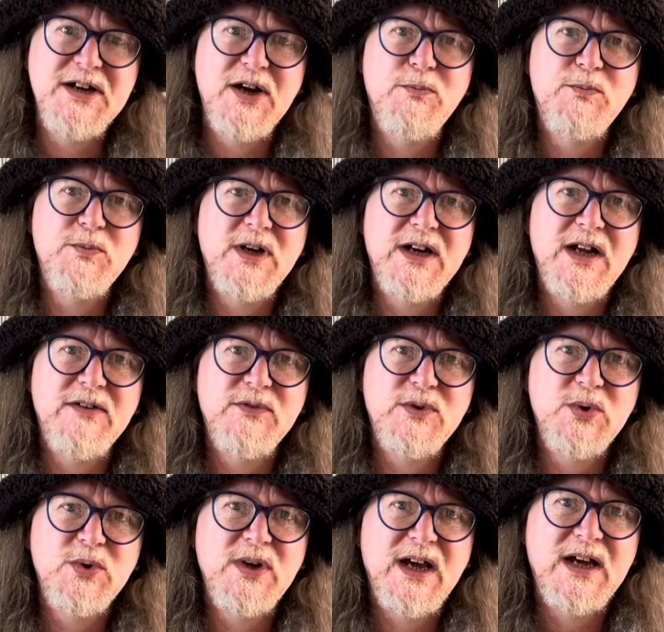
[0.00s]
album we're going to have a
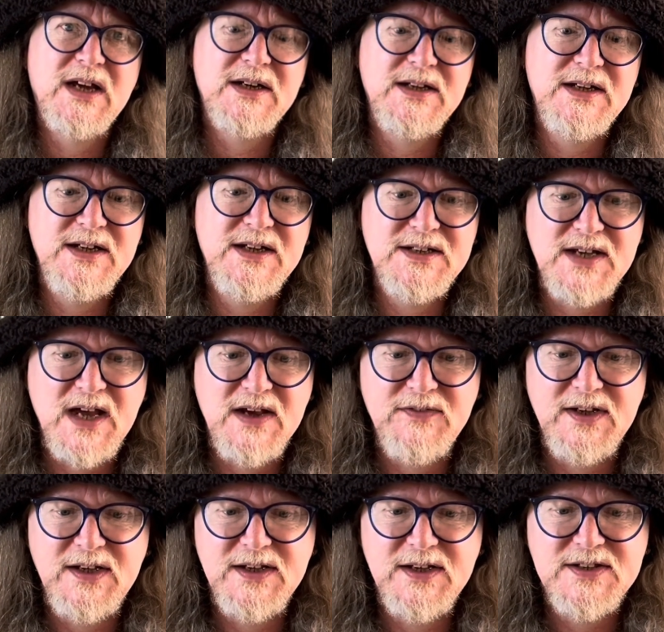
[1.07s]
look at is
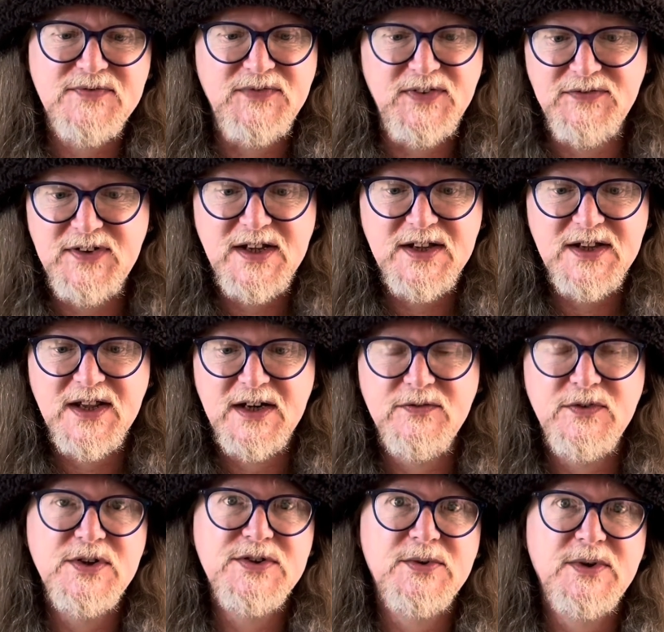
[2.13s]
having its 50th
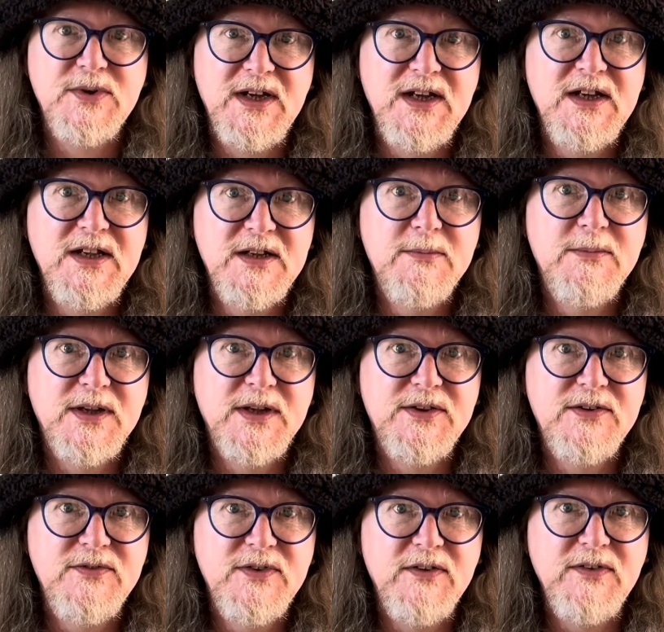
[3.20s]
anniversary in the month
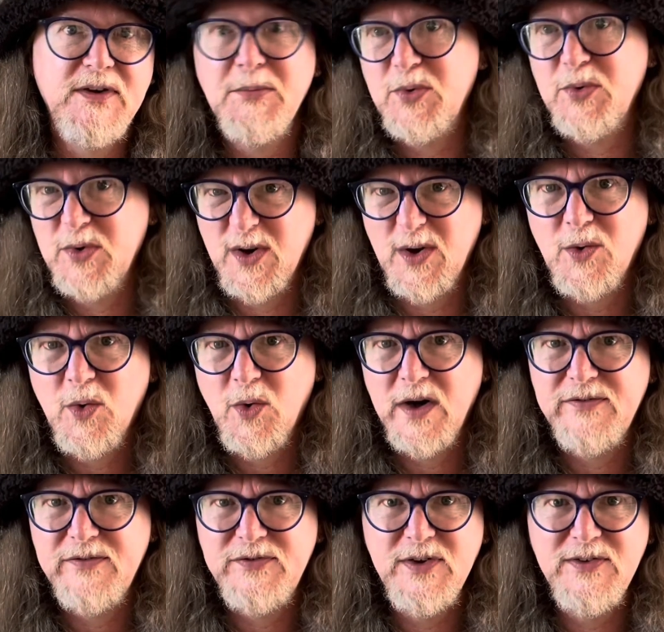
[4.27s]
of November. We've got quite
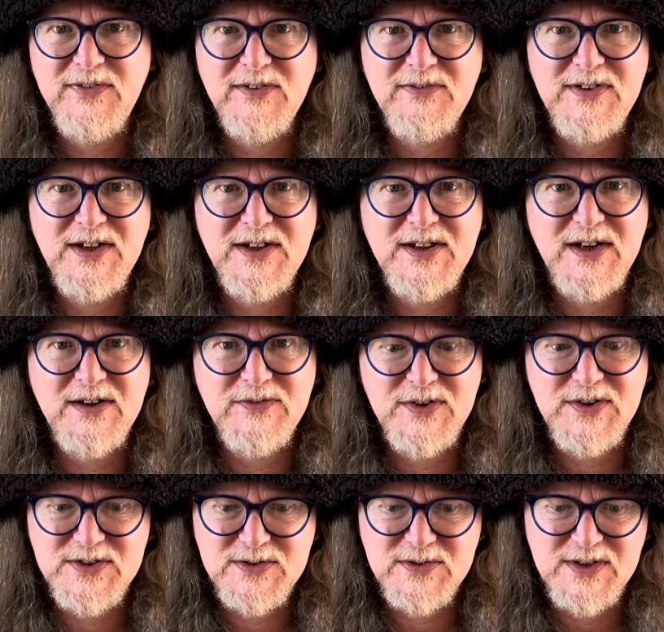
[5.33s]
a few 50th
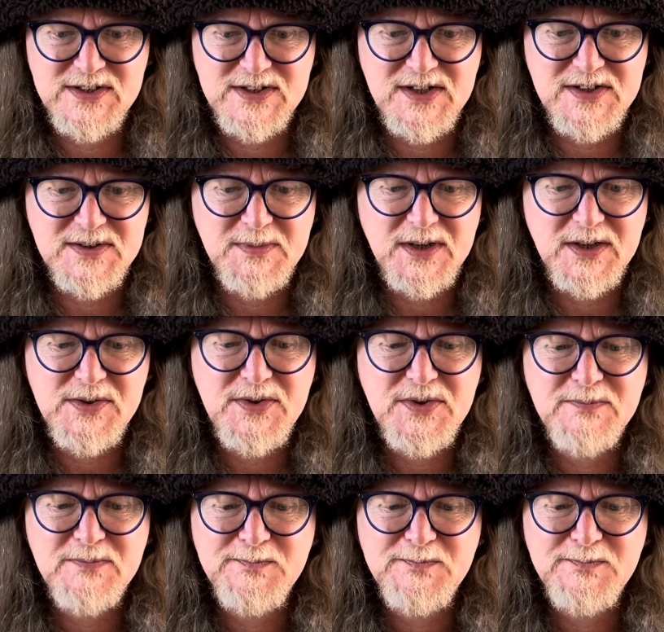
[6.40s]
anniversaries this month.